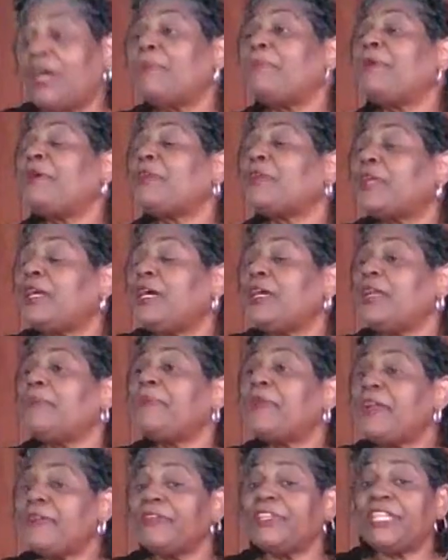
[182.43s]
cut up, cut up
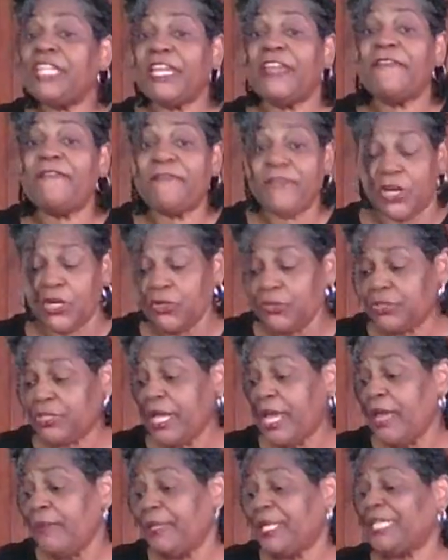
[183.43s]
everything
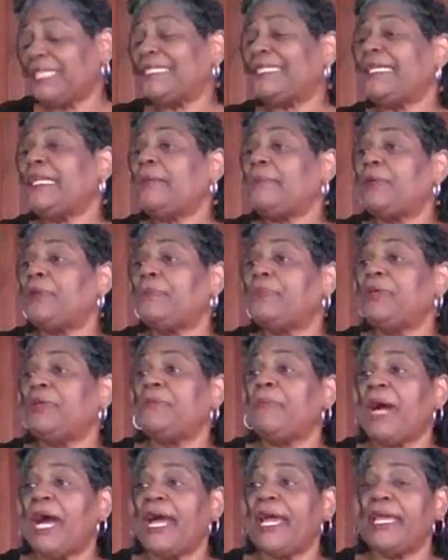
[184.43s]
first because then I'm going to put
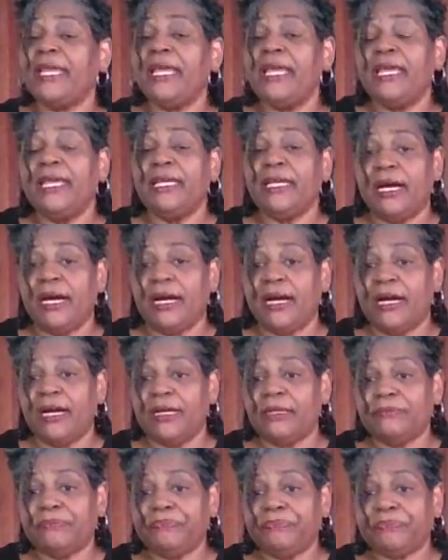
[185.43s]
my
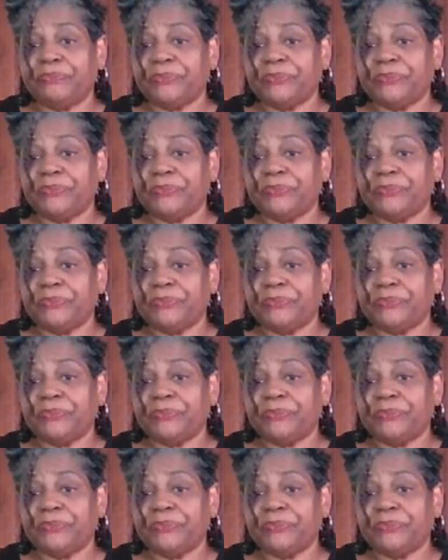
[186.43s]
um,